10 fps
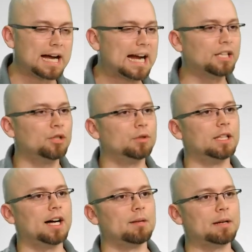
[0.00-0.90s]
to you a
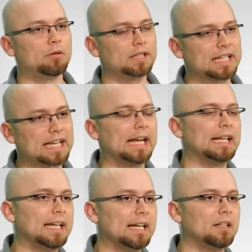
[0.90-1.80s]
lot about what they can
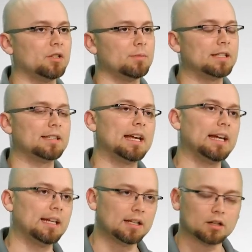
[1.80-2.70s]
and can't do because
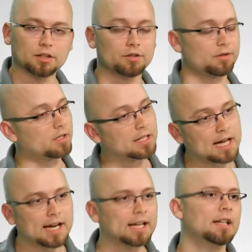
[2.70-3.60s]
they are used to
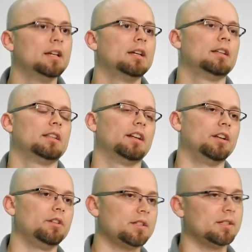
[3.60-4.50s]
lying. They're
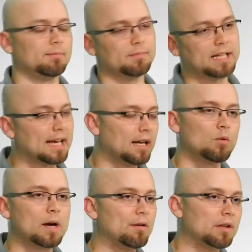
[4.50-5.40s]
used to getting
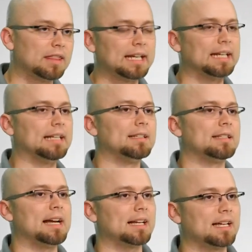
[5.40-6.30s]
away with things,
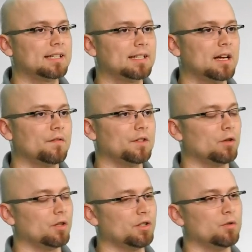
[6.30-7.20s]
that kind of stuff.
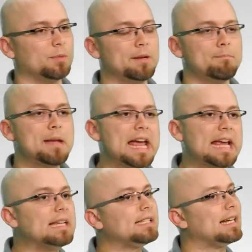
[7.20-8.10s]
You'll be
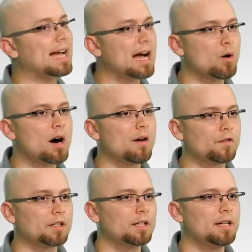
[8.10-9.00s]
amazed at how
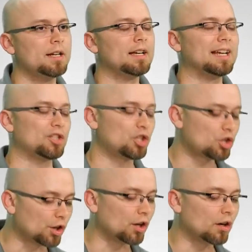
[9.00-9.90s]
often a
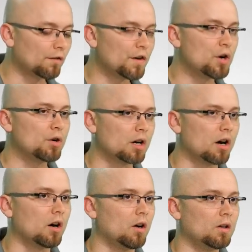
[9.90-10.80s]
stern phone
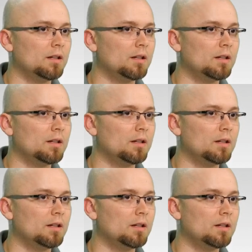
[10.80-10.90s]
call